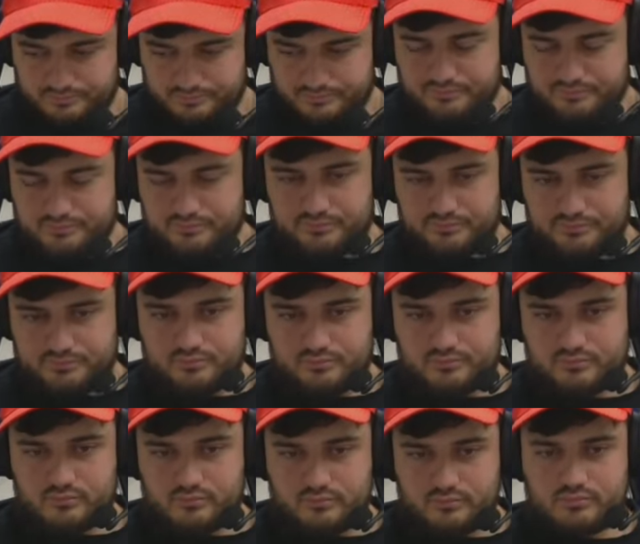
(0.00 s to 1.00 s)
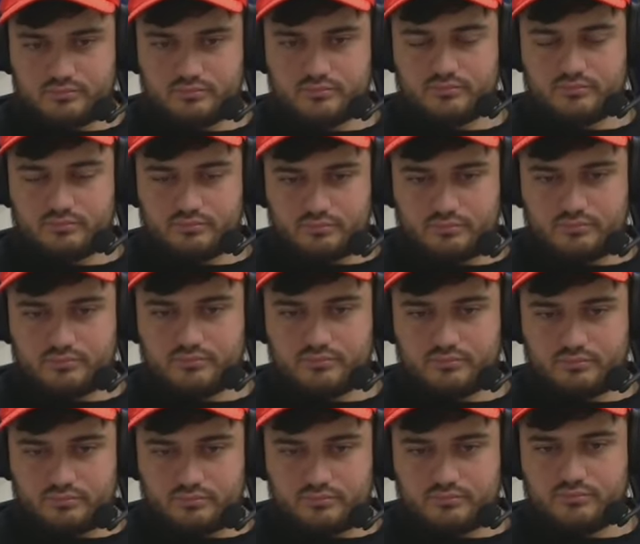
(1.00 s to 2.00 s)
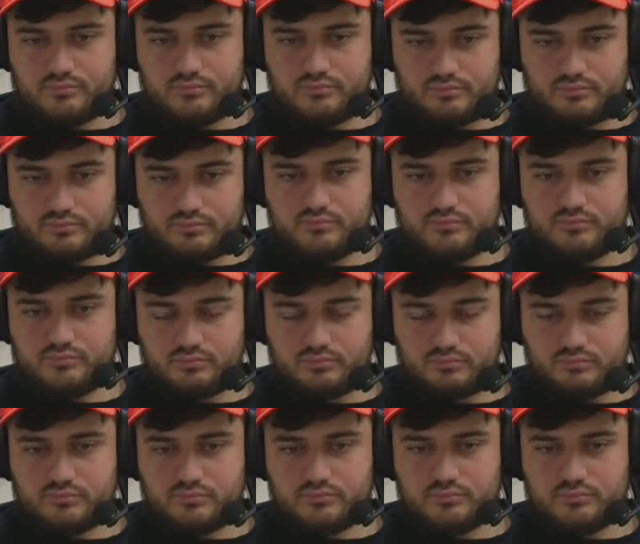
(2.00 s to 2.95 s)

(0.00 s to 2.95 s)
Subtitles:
This person isn't speaking.